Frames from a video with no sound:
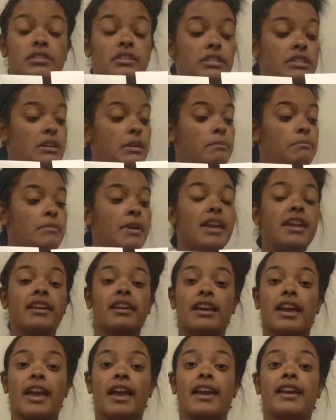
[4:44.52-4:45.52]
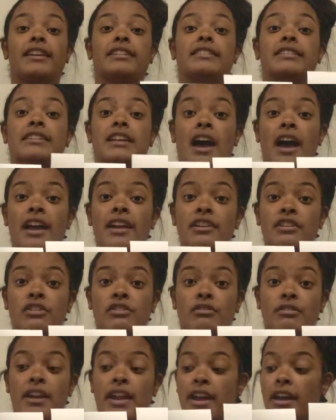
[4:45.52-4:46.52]
to make a
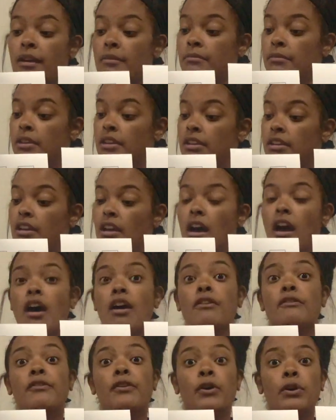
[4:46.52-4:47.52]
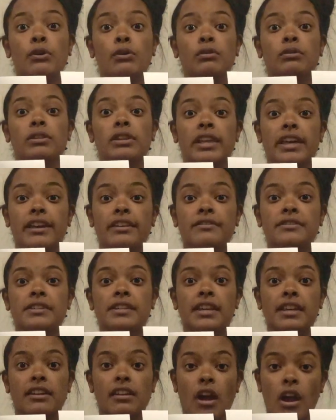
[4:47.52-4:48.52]
diagram of who lives
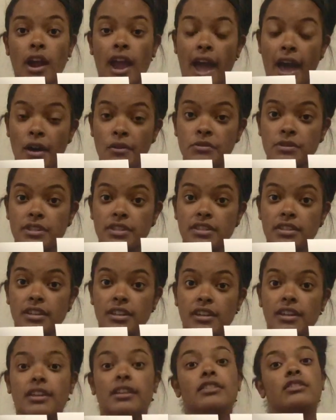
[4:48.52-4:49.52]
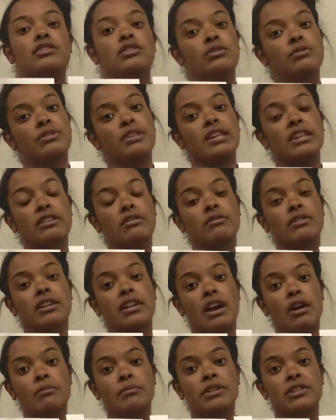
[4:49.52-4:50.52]
in our house. Do you think you can
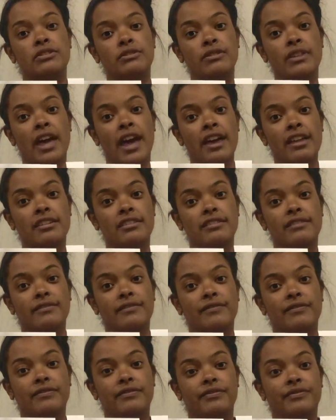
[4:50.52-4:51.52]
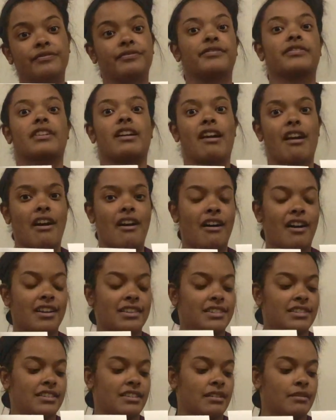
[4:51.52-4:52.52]
help me do that?
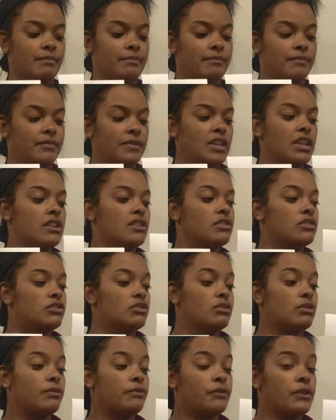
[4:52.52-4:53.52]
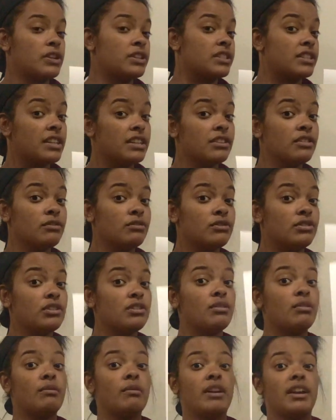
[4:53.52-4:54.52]
Awesome. So the first thing you'll
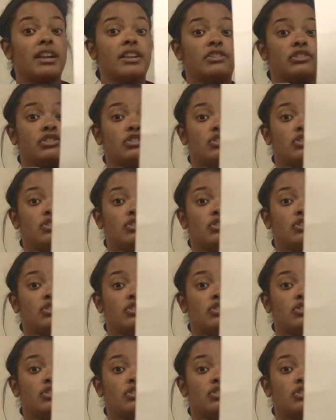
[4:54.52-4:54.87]
do is